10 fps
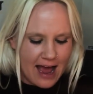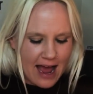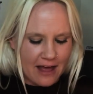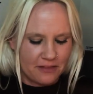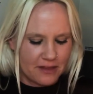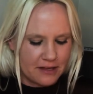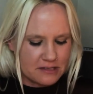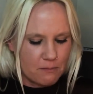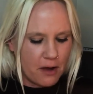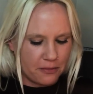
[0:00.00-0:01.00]
on
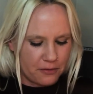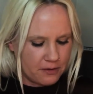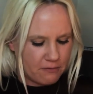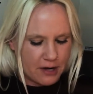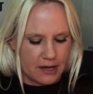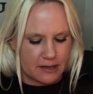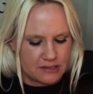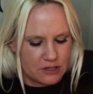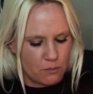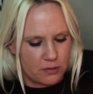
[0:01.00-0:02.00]
these monthly
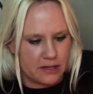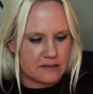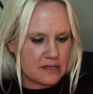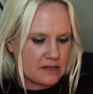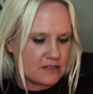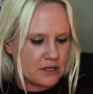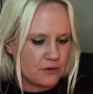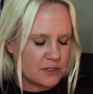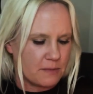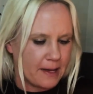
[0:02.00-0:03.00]
readings, so please
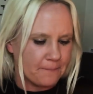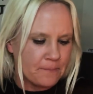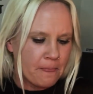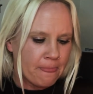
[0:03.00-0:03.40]
excuse me.